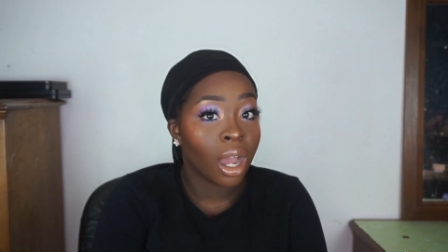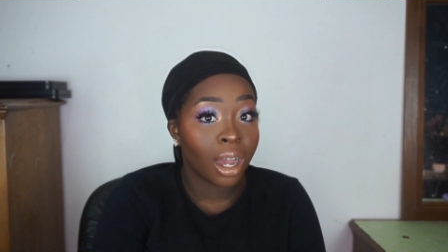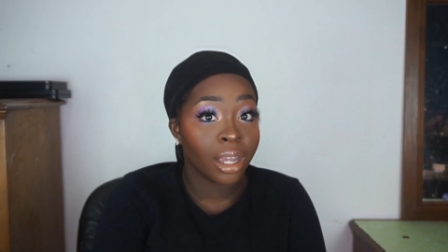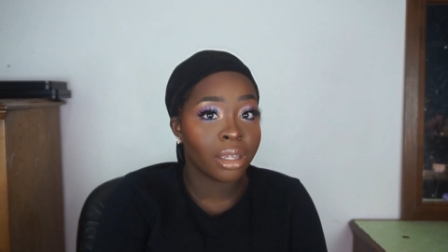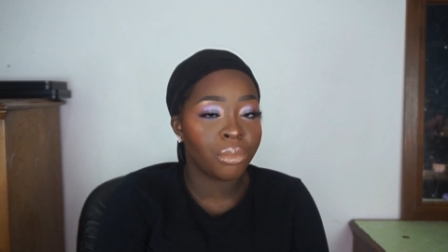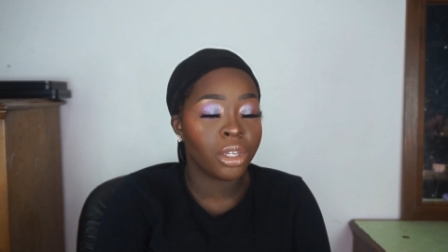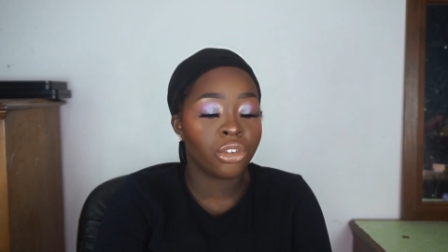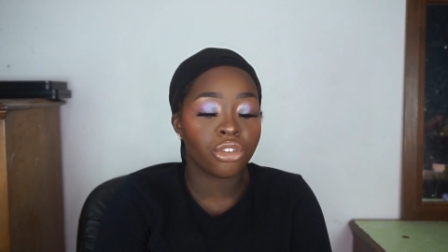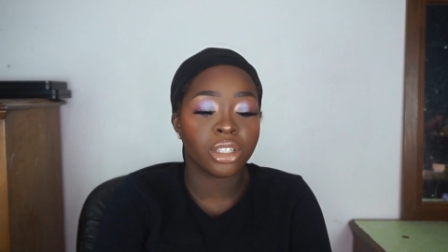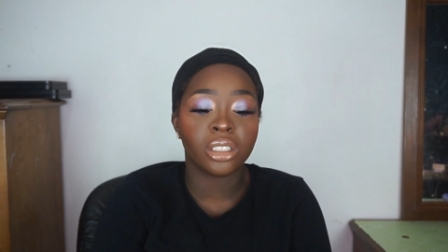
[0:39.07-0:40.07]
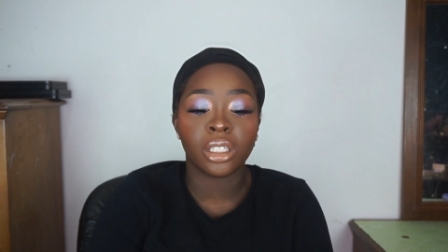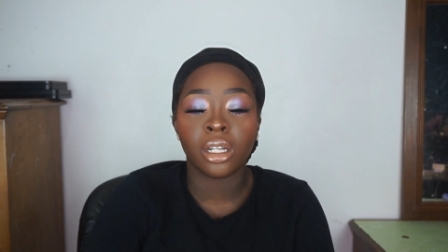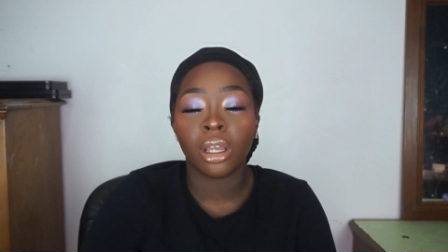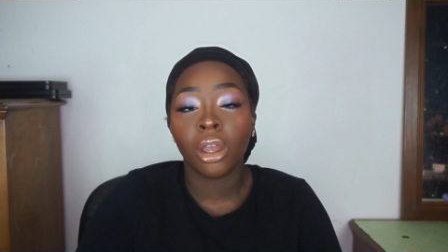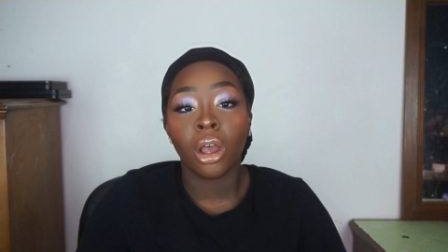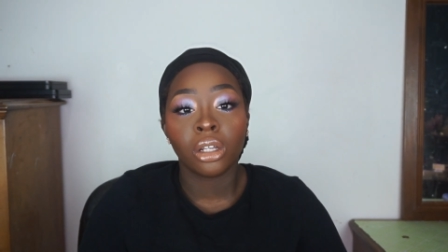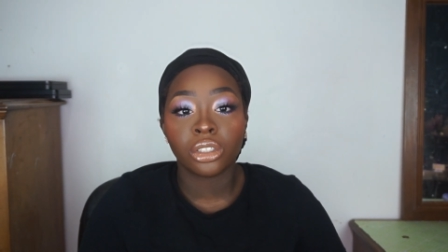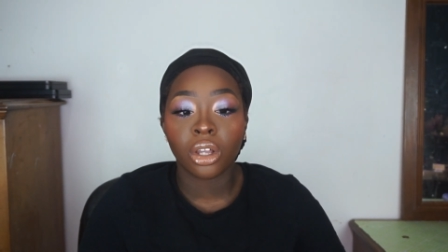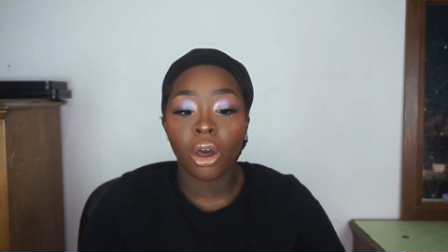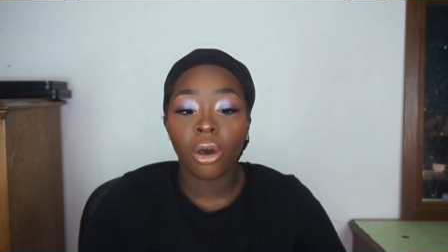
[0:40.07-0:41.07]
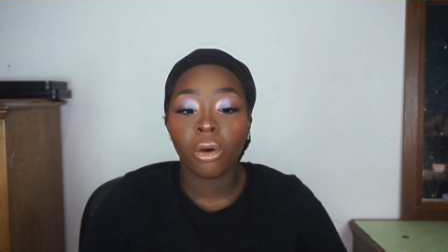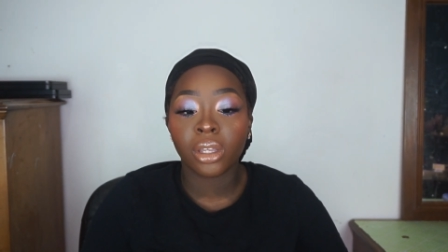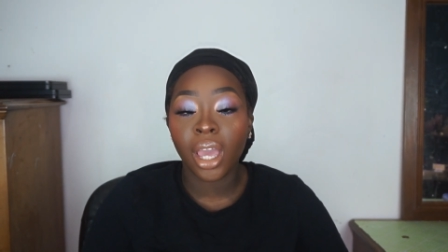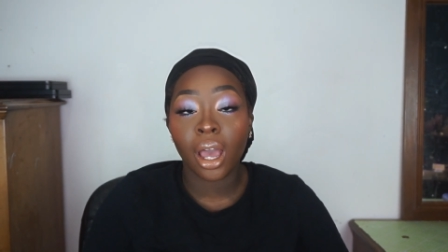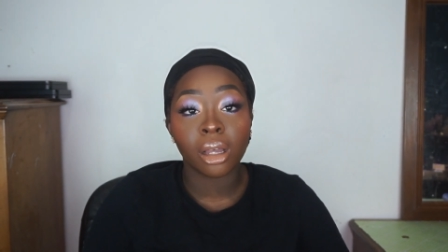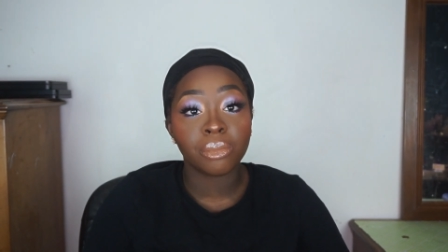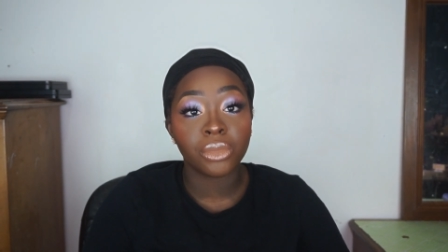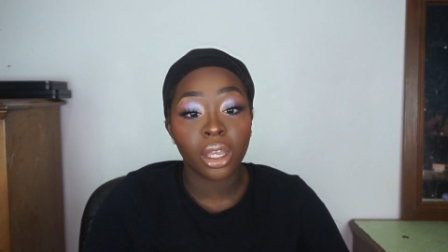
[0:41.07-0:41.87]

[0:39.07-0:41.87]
I am interested. So yeah,